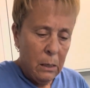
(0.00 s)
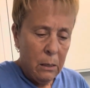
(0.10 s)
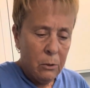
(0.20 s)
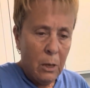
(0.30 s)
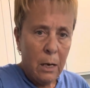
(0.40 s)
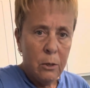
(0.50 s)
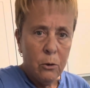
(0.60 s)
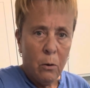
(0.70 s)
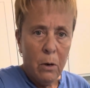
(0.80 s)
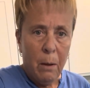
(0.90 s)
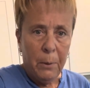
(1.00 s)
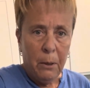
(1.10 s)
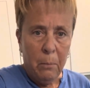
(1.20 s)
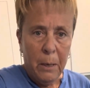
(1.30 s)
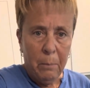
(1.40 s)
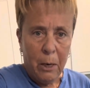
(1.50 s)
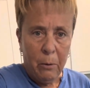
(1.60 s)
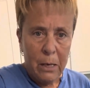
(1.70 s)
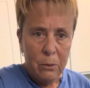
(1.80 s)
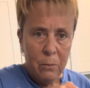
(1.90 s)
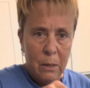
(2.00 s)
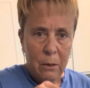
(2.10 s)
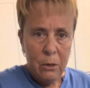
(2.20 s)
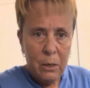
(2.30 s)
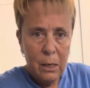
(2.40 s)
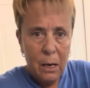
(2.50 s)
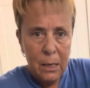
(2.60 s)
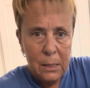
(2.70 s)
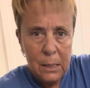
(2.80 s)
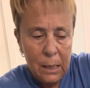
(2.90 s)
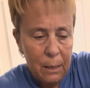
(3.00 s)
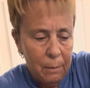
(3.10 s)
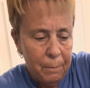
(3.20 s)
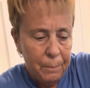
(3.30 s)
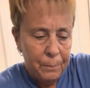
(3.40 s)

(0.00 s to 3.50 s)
Just kind of stir it up a little bit. My grains are in there. You can kind of see it.